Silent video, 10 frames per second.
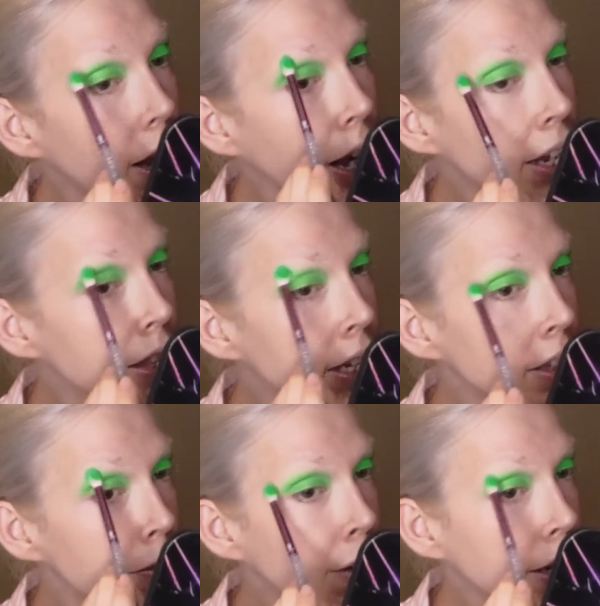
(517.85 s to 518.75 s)
I think the
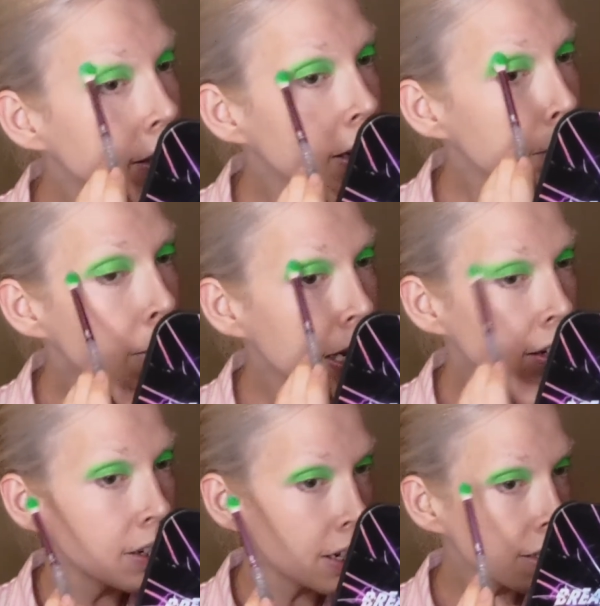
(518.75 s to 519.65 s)
fact that it made
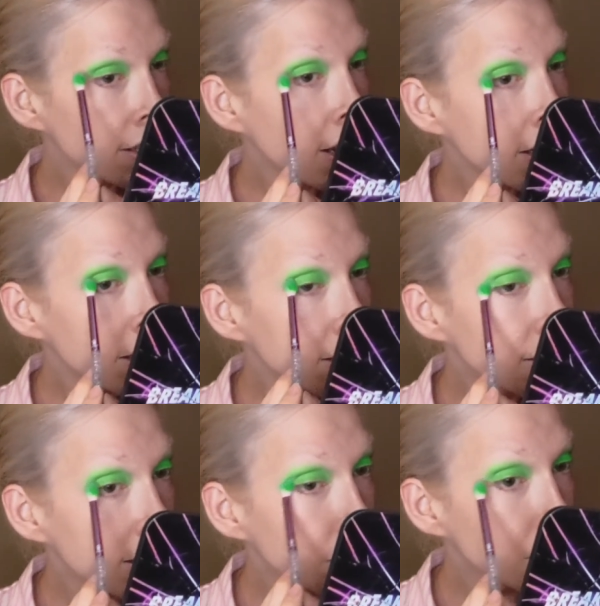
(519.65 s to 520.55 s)
his line
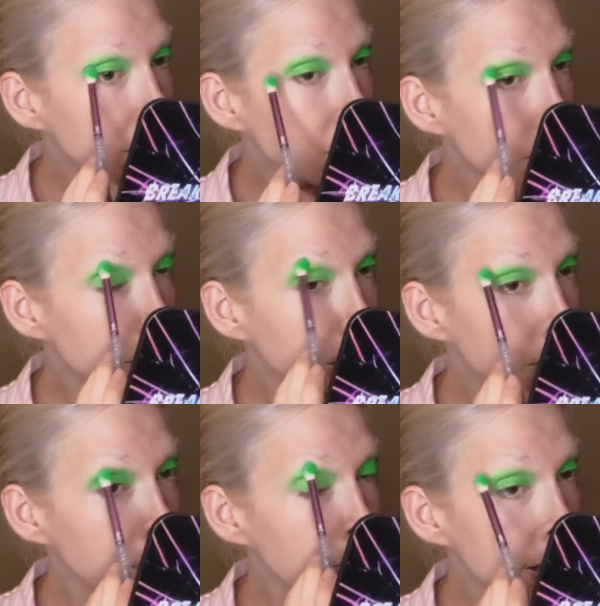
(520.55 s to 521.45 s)
accessible to so many more
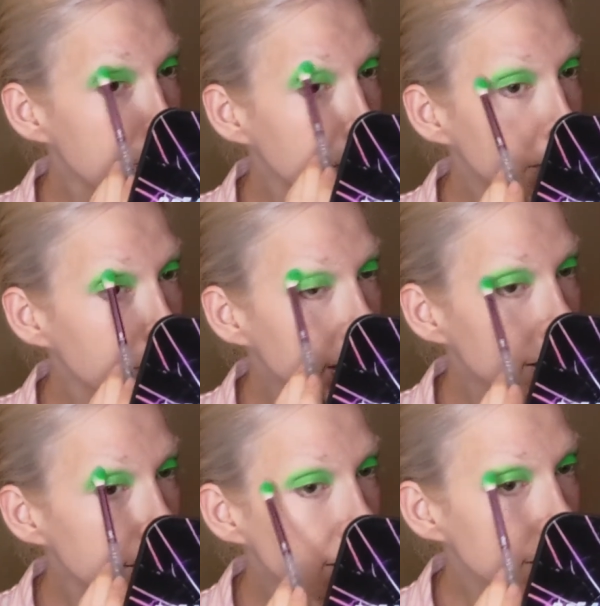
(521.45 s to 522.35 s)
people
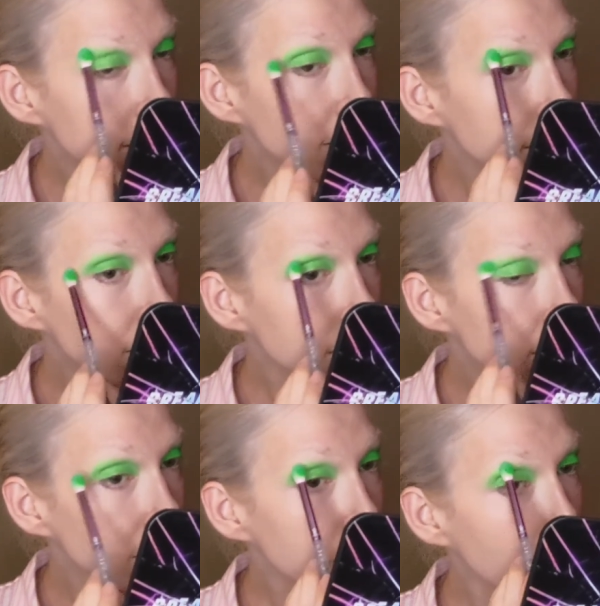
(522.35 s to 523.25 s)
is
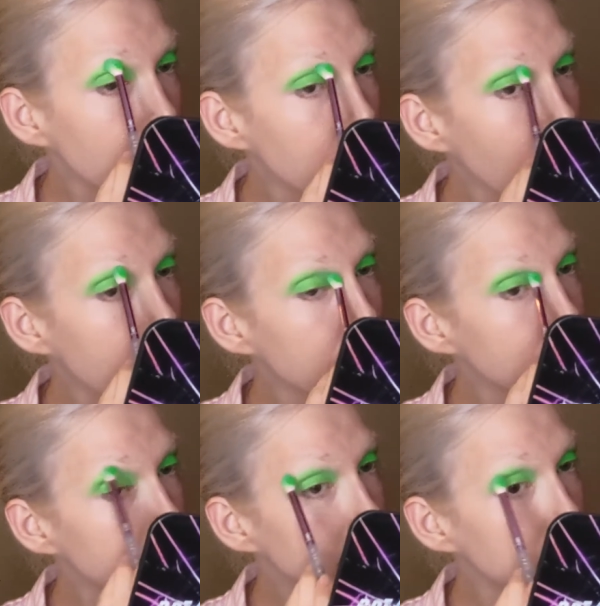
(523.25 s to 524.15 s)
so incredible,
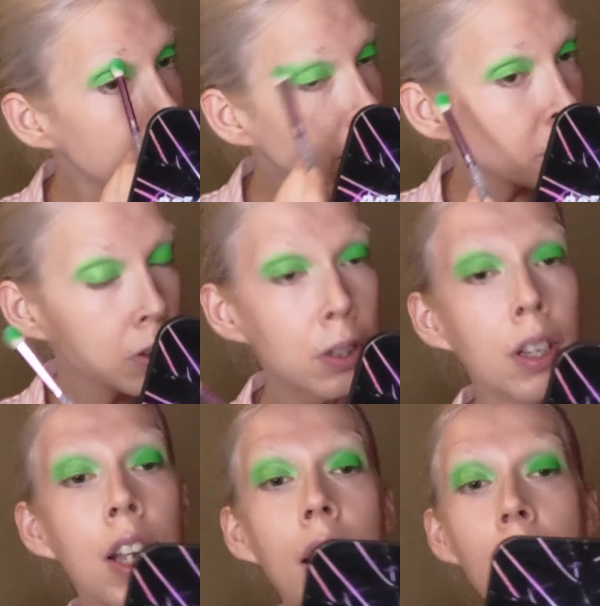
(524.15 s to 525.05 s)
so special,
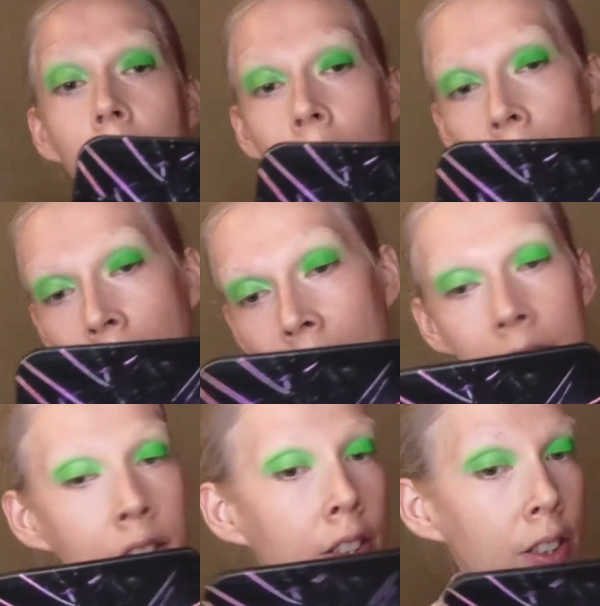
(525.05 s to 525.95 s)

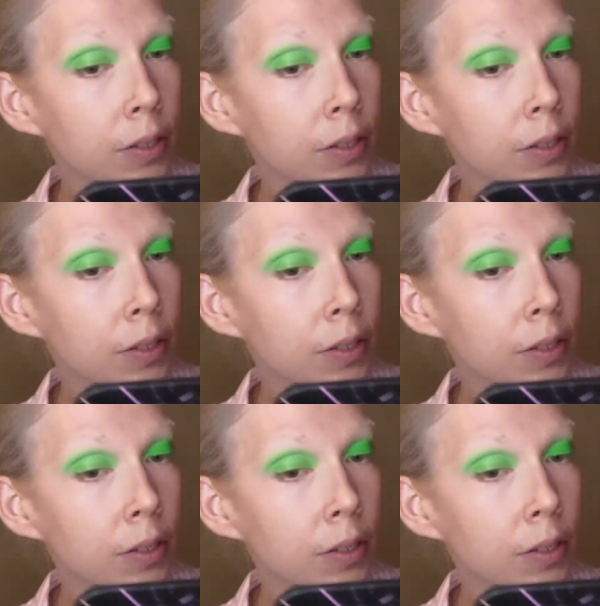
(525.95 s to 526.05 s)
and